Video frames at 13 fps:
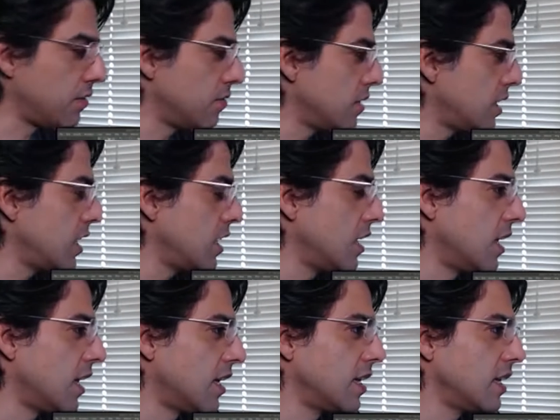he,
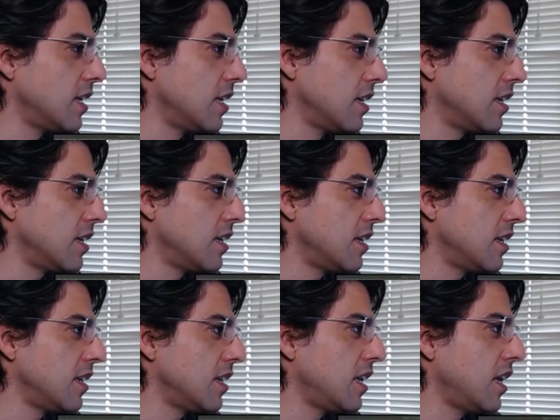uh, he
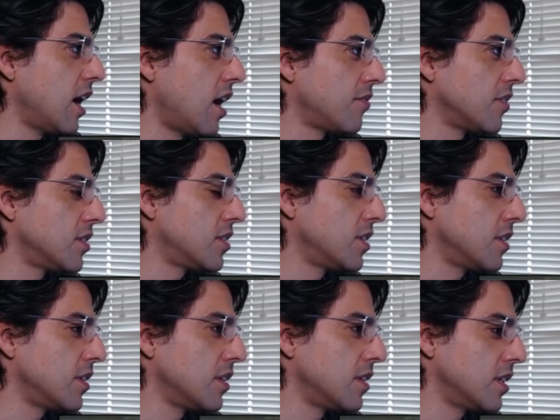he offered
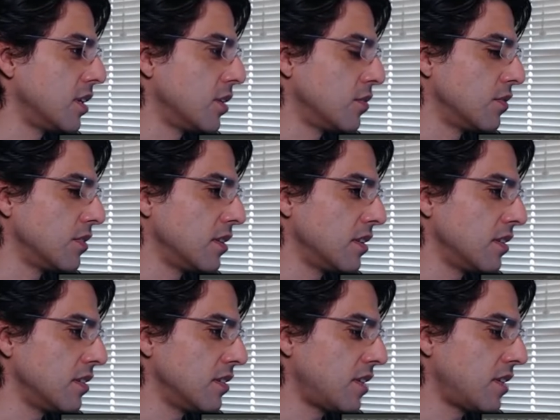to you know
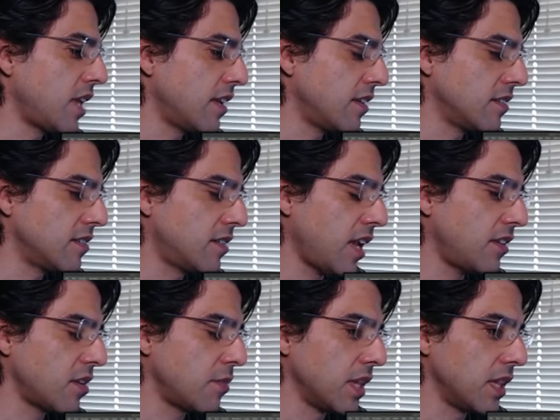take take
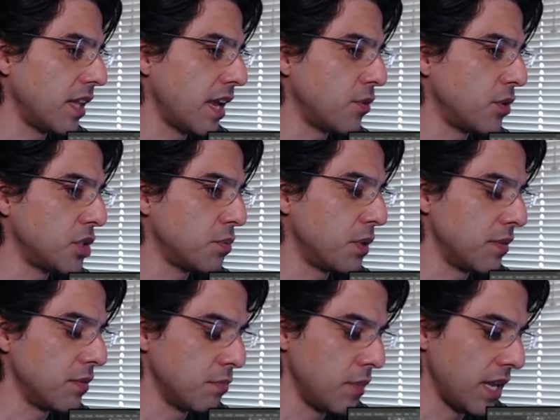some of the language
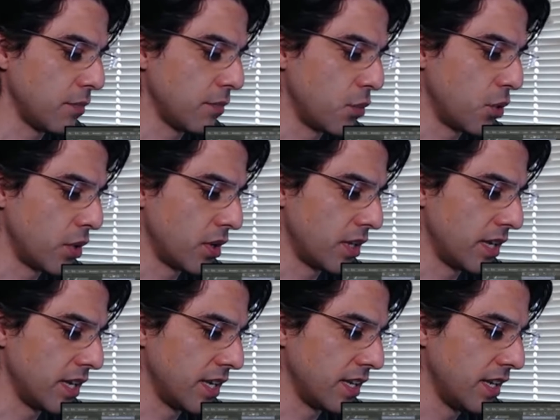but make it more
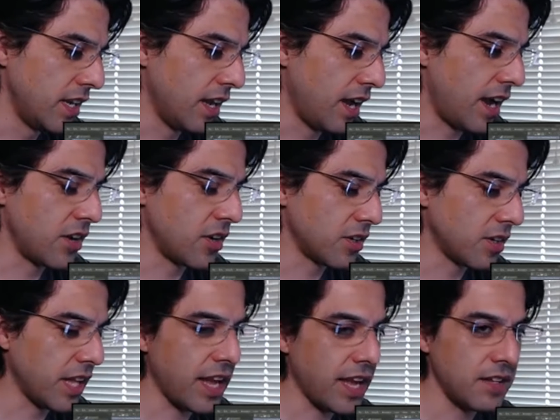uh,
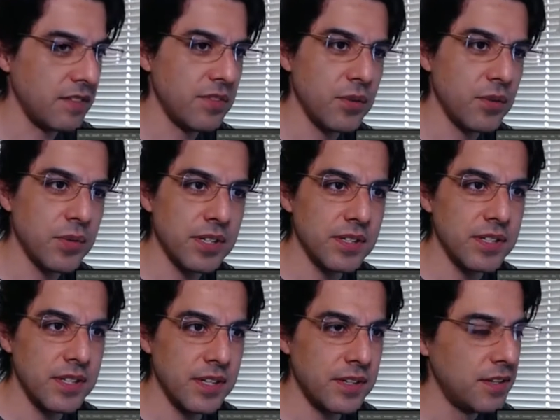ironclad, if you will, you
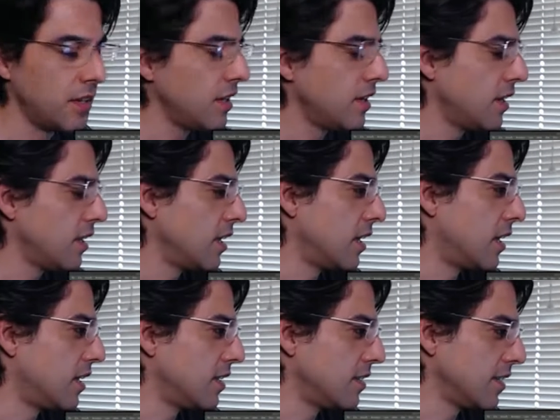know,
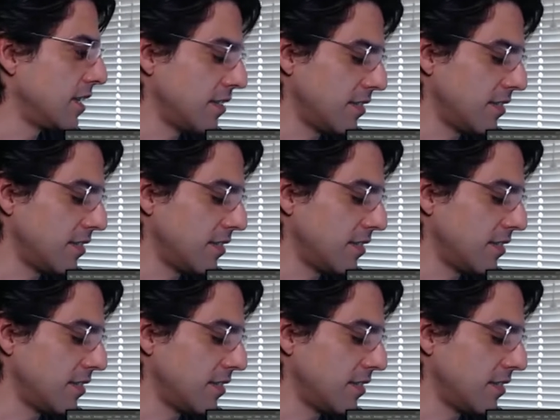uh, like